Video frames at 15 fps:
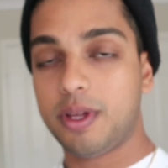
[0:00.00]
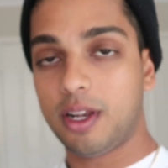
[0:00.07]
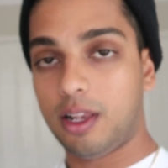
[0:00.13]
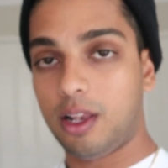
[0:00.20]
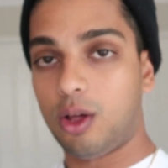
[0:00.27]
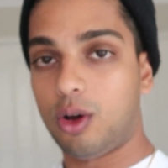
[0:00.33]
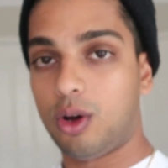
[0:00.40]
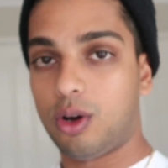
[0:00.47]
been
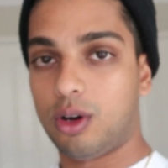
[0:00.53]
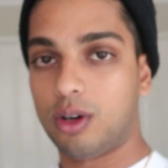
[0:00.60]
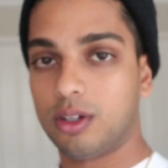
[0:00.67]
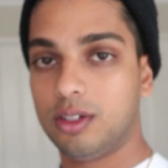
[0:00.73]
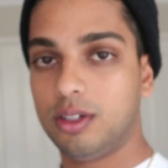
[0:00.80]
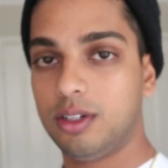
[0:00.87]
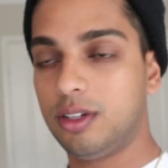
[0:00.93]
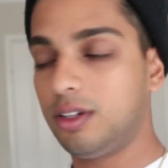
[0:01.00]
a
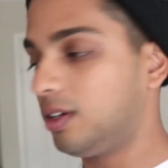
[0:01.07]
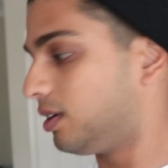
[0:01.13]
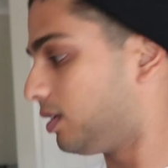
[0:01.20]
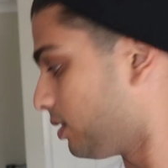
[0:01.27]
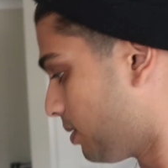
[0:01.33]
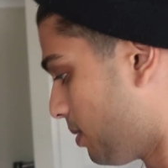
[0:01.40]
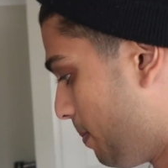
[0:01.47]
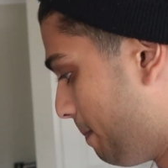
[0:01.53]
long
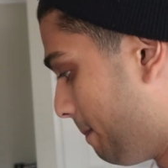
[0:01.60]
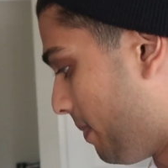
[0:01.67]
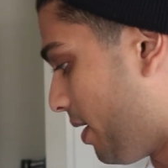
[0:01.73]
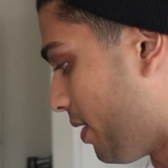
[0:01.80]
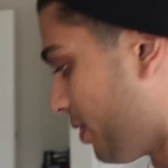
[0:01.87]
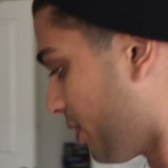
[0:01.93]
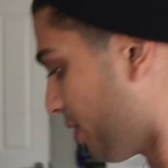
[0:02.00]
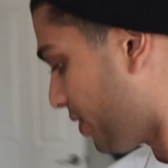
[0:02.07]

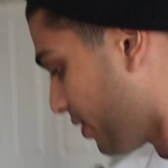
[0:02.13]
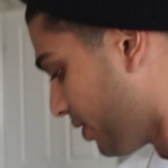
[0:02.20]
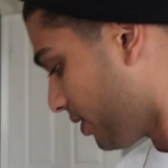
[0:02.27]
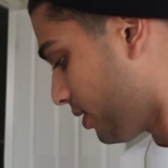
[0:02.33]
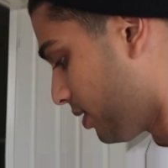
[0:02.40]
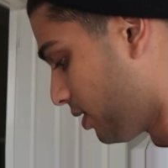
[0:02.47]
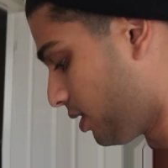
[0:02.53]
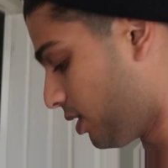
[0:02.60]
month
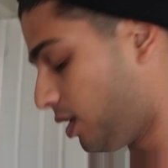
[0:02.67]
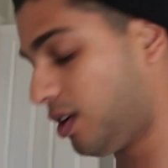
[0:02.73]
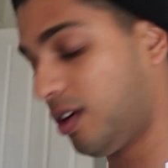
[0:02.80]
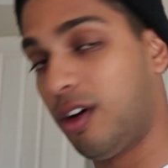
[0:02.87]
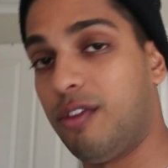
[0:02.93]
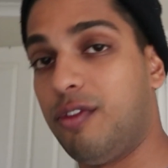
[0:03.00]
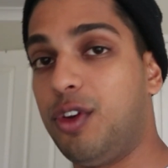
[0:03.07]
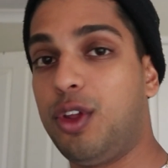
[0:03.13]

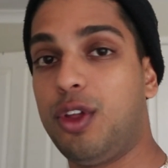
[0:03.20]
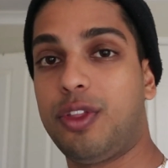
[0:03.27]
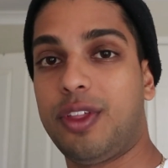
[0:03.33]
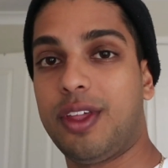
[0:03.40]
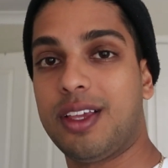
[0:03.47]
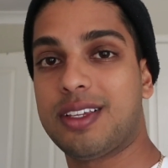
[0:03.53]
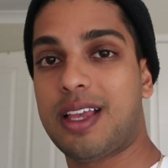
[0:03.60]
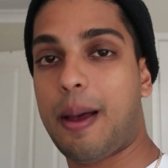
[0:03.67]
of new
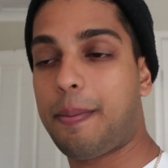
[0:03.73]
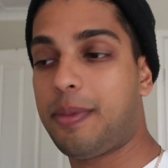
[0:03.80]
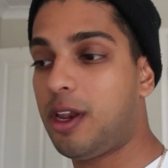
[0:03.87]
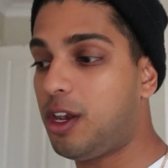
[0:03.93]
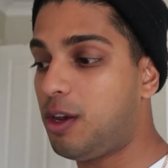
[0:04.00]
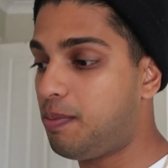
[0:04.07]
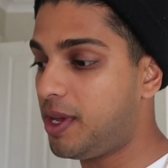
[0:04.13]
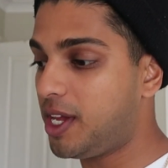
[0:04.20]
things
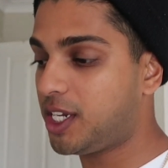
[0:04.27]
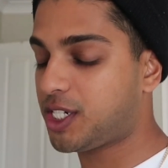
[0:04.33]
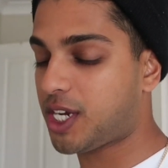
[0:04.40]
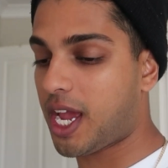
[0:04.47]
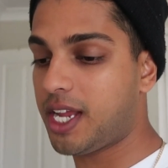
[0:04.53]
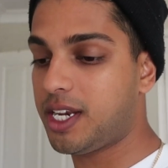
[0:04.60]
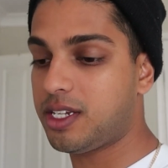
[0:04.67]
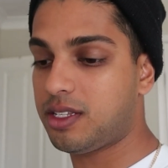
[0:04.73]
happening, big
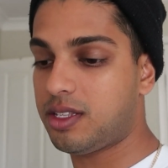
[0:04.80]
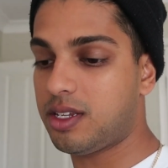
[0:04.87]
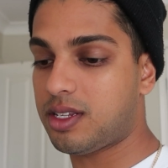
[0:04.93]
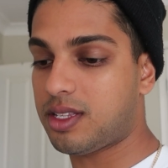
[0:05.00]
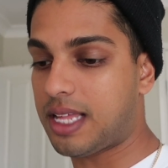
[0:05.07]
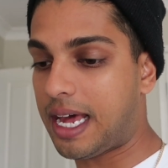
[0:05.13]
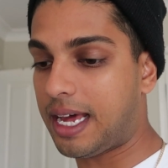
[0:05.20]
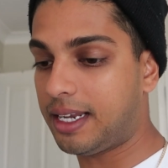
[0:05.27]
changes,
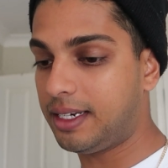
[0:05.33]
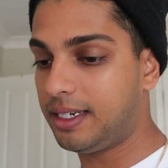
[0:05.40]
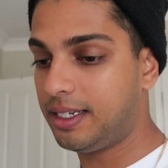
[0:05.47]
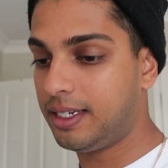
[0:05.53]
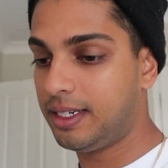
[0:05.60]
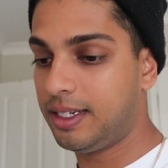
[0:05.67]
this, that.